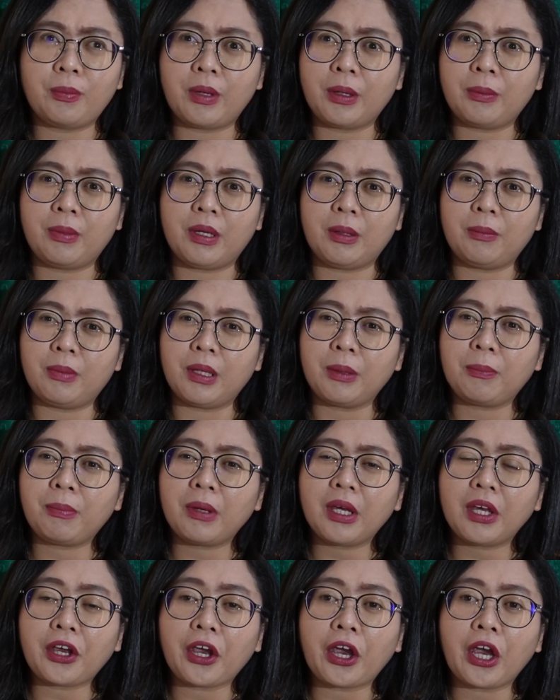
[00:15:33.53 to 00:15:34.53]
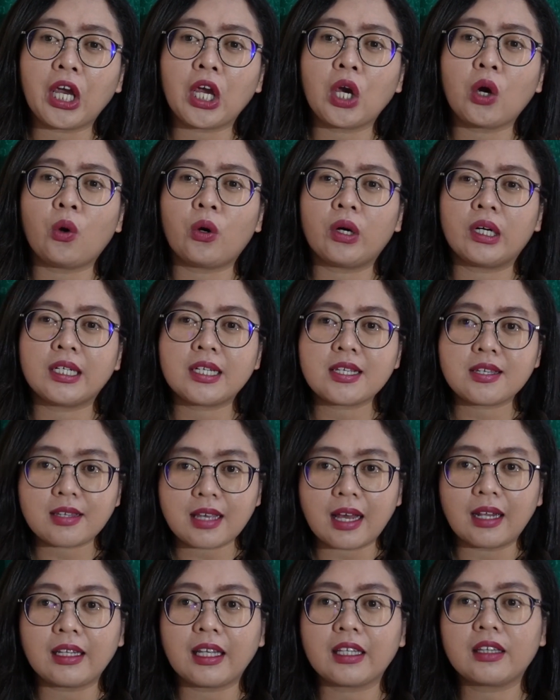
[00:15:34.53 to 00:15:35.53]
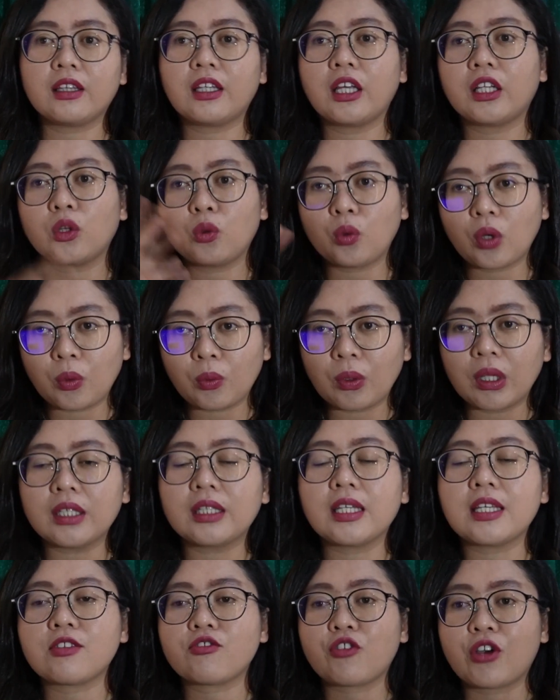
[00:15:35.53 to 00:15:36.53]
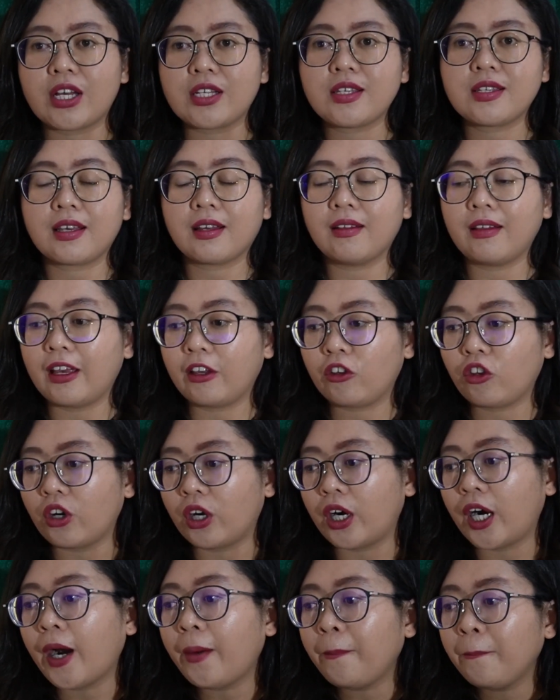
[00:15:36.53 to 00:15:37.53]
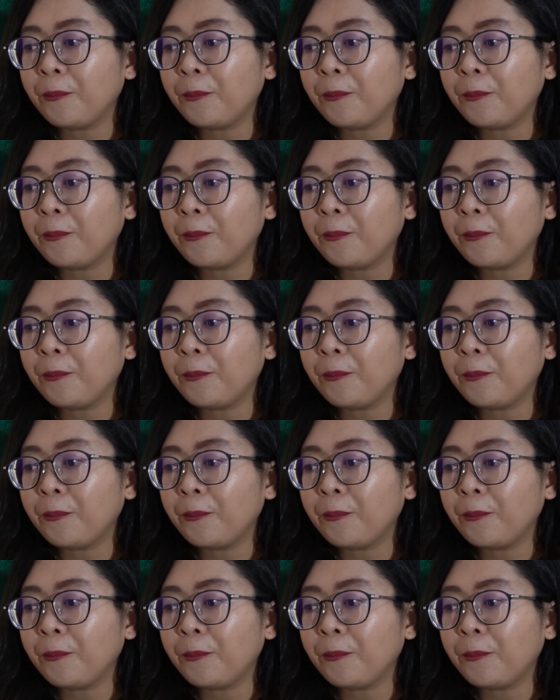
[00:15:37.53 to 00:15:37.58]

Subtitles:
maybe BPA or salad that we will discussing later.